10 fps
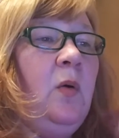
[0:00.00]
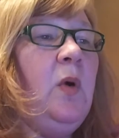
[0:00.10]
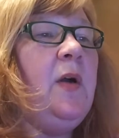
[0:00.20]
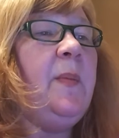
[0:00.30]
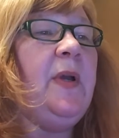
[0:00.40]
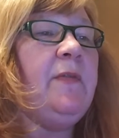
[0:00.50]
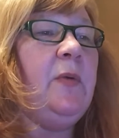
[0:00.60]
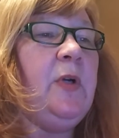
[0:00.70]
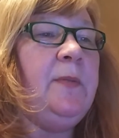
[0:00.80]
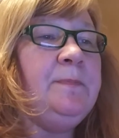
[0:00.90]
Welcome,
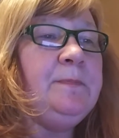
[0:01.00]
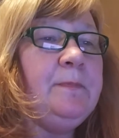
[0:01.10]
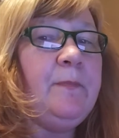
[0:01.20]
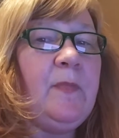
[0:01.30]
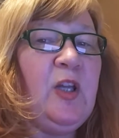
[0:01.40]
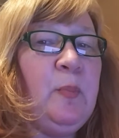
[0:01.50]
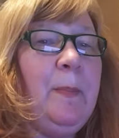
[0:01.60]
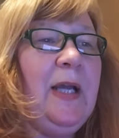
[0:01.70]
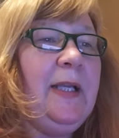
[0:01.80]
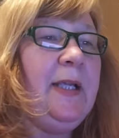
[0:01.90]
everyone.
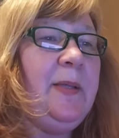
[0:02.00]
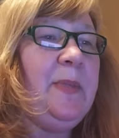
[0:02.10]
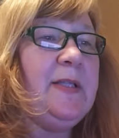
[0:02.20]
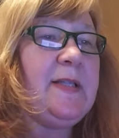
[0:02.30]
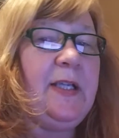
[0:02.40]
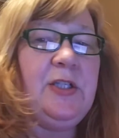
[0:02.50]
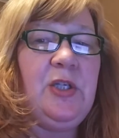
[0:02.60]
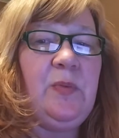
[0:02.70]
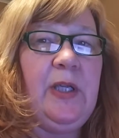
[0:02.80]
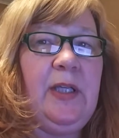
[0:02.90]
My name is
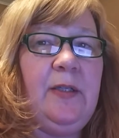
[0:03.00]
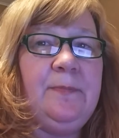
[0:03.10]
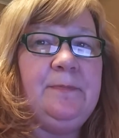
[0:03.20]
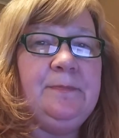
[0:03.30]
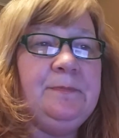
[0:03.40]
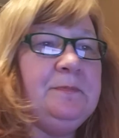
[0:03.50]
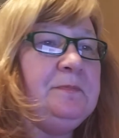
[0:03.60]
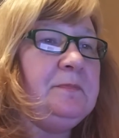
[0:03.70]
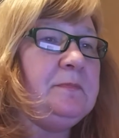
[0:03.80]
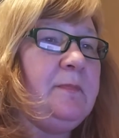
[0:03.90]
Angie Rickey,
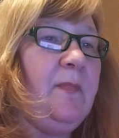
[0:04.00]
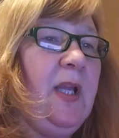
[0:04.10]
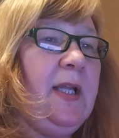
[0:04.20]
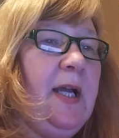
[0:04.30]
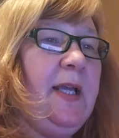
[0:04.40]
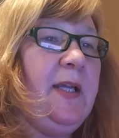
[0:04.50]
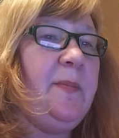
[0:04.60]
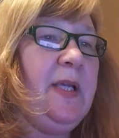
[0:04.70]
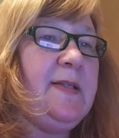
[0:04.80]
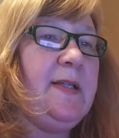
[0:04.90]
and I
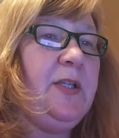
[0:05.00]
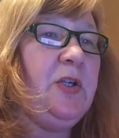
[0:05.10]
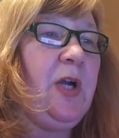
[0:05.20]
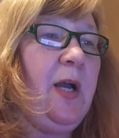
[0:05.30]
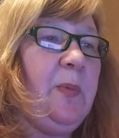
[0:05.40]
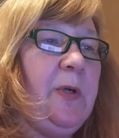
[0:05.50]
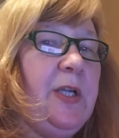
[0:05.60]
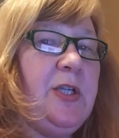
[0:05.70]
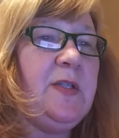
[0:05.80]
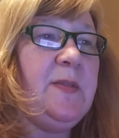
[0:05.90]
am a Senior
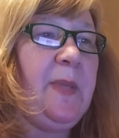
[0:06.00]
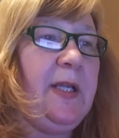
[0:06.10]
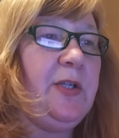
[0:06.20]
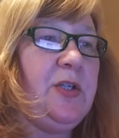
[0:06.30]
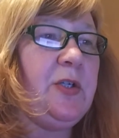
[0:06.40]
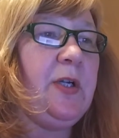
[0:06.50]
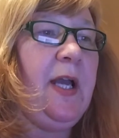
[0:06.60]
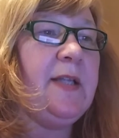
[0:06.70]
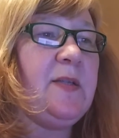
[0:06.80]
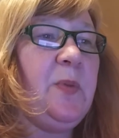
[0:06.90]
Operations Manager
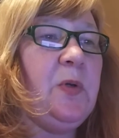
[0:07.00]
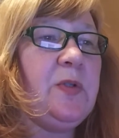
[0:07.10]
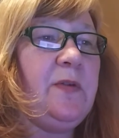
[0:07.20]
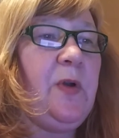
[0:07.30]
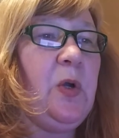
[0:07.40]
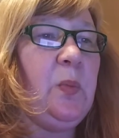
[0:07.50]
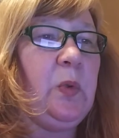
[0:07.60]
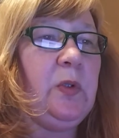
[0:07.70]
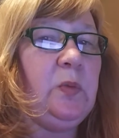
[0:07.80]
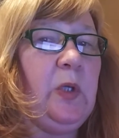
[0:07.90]
at Spokes of Hope
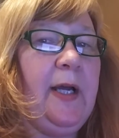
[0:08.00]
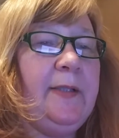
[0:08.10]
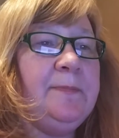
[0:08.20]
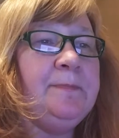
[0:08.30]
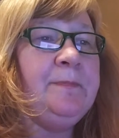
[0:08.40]
Worldwide.